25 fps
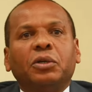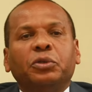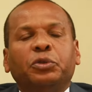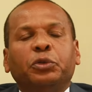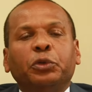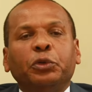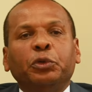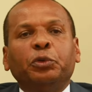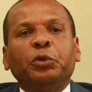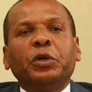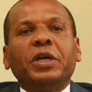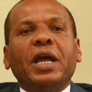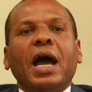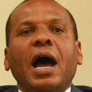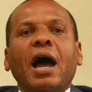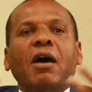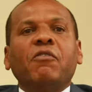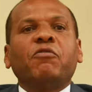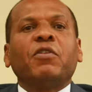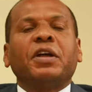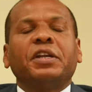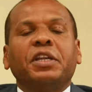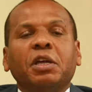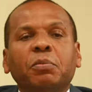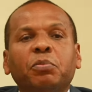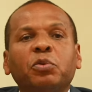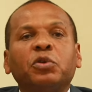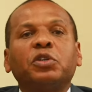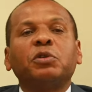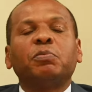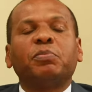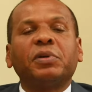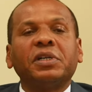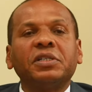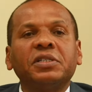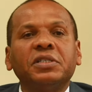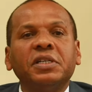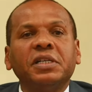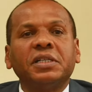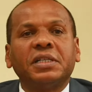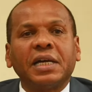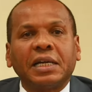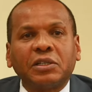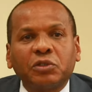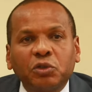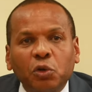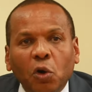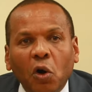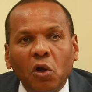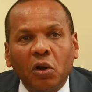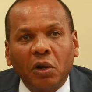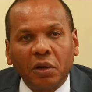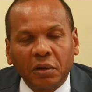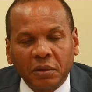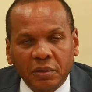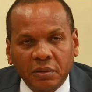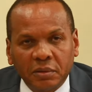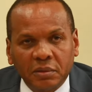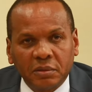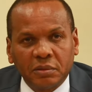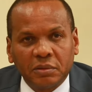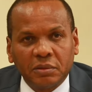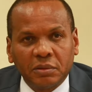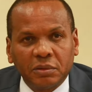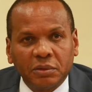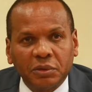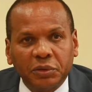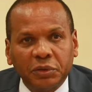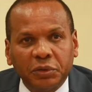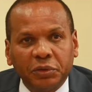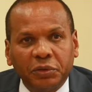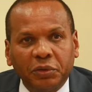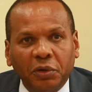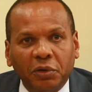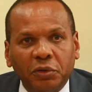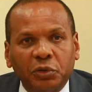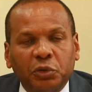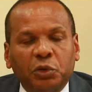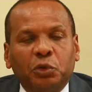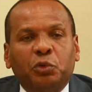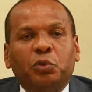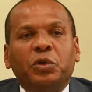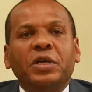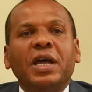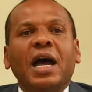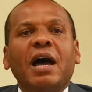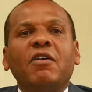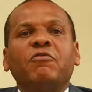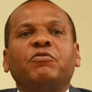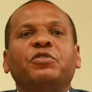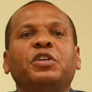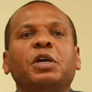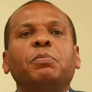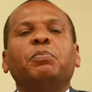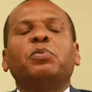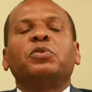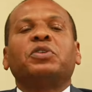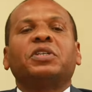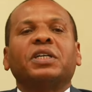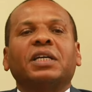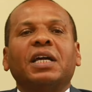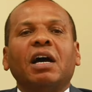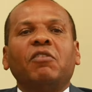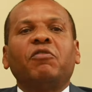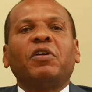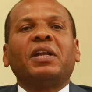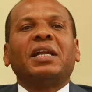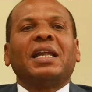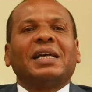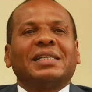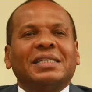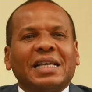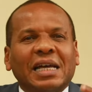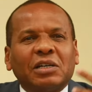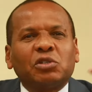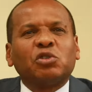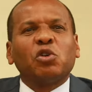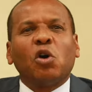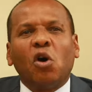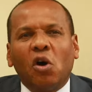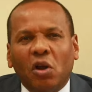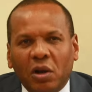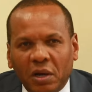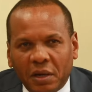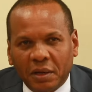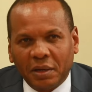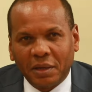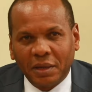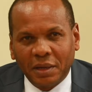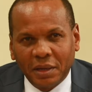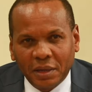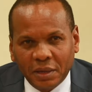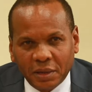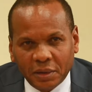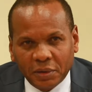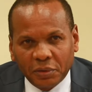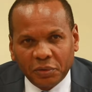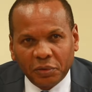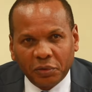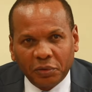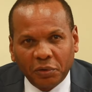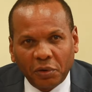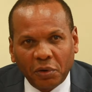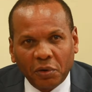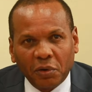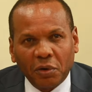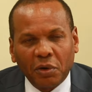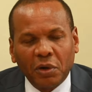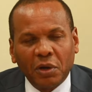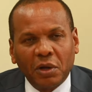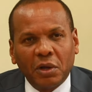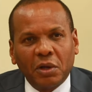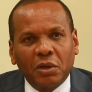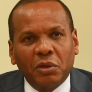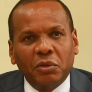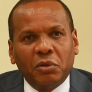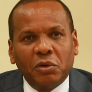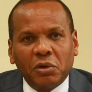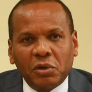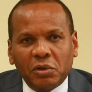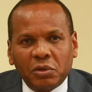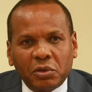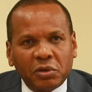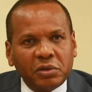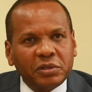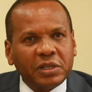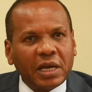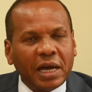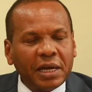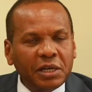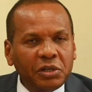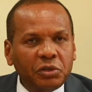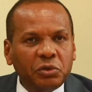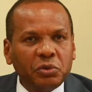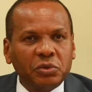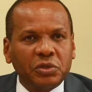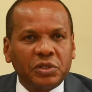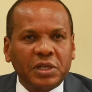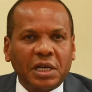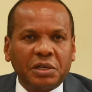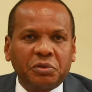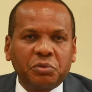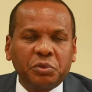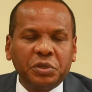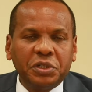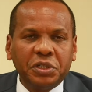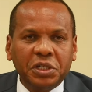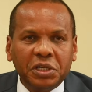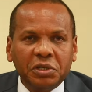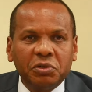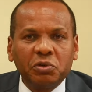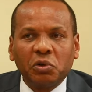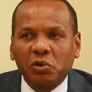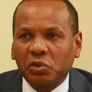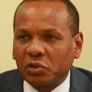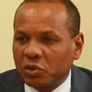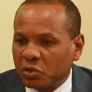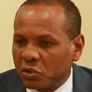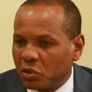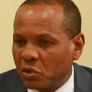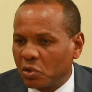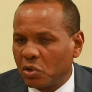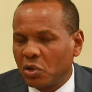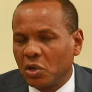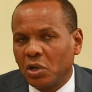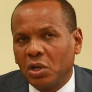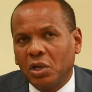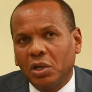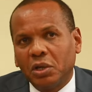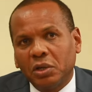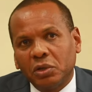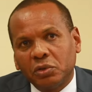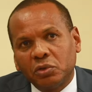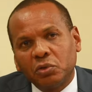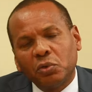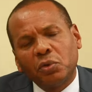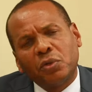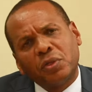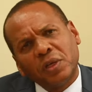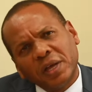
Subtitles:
should we have a deputy president at all? You know, should we have deputy governors at all? You know, those are issues that we need also to